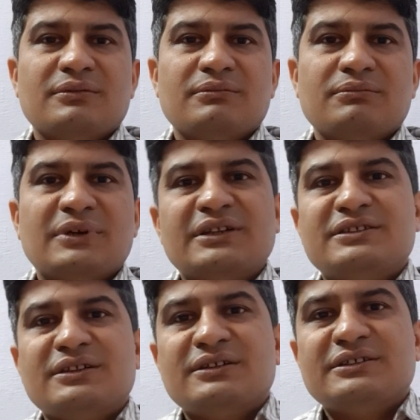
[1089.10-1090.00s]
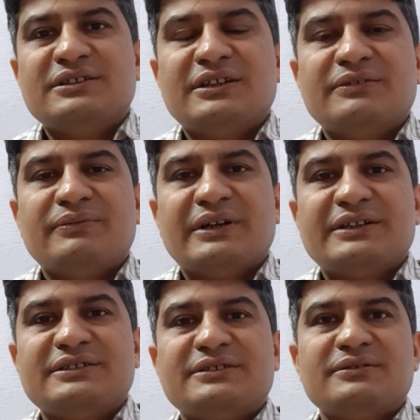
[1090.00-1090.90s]
medicine resident
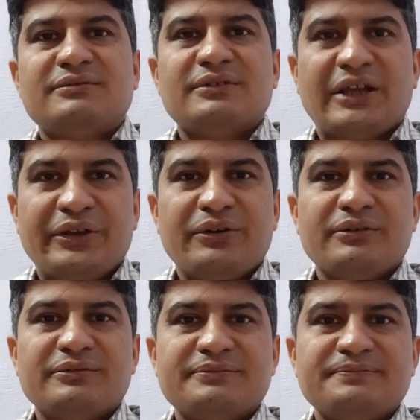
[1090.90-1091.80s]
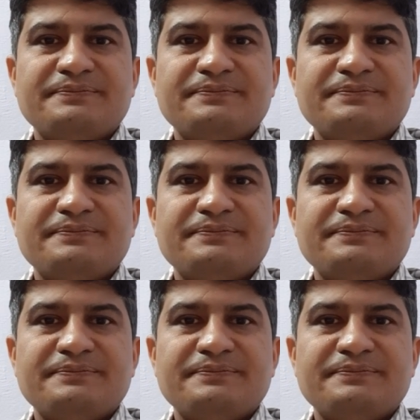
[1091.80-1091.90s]
friends. Thank you.